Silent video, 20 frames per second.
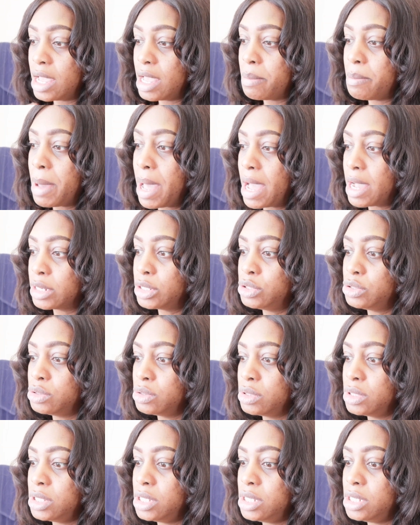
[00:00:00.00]
am
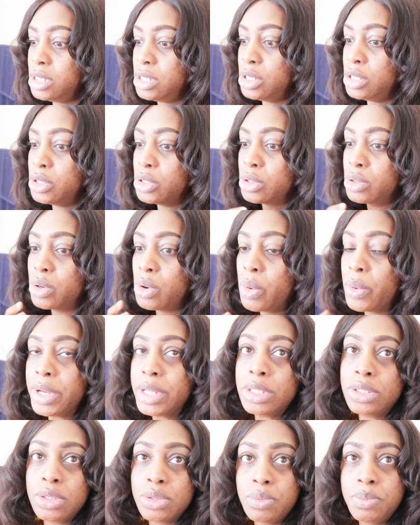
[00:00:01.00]
actually
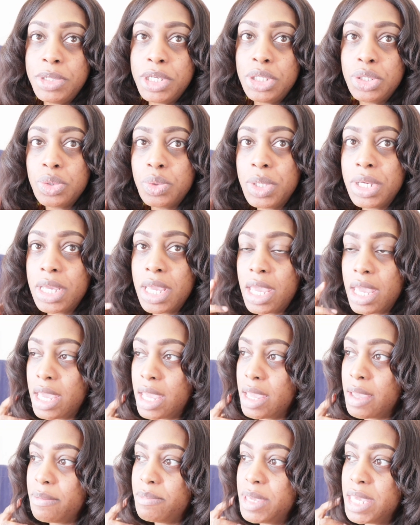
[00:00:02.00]
going to be doing
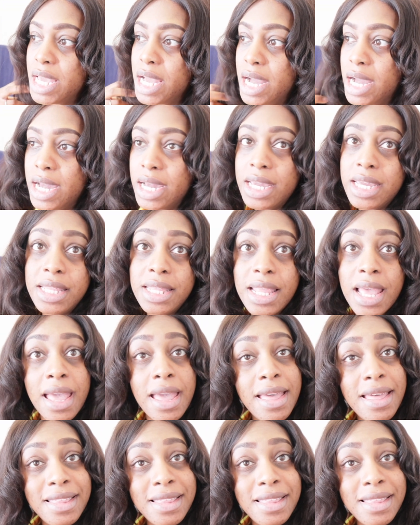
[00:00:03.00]
a behind